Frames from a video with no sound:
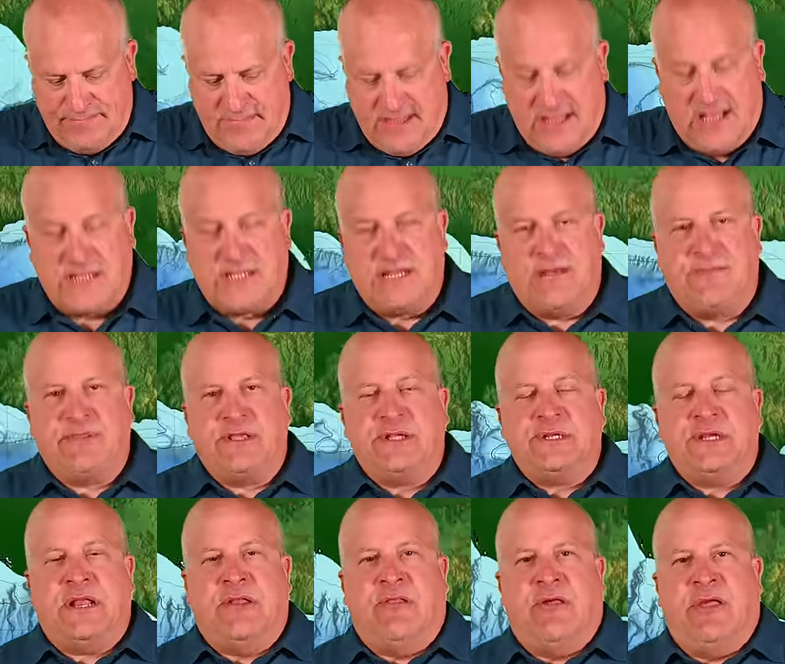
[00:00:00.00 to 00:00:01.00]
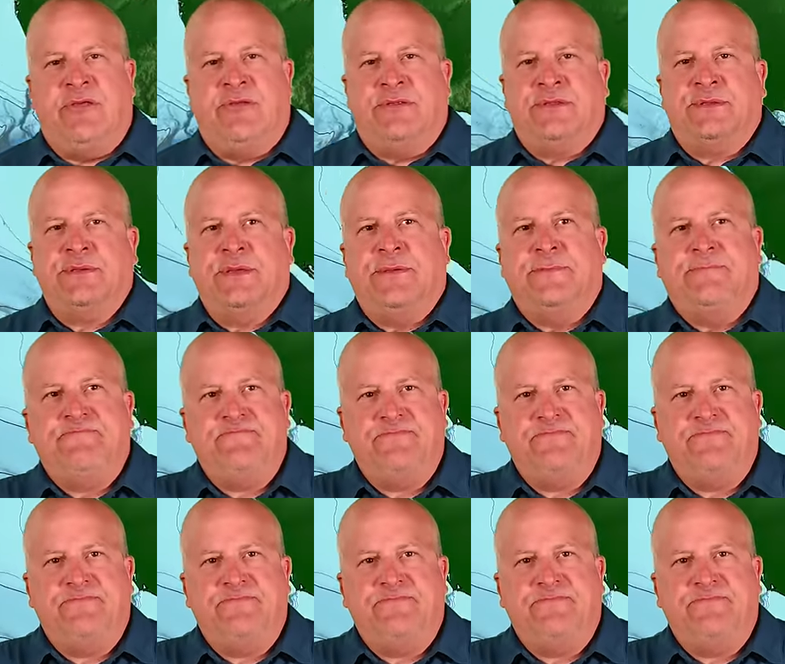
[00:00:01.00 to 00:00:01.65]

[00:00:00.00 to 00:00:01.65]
Let's head up to the Channel Islands.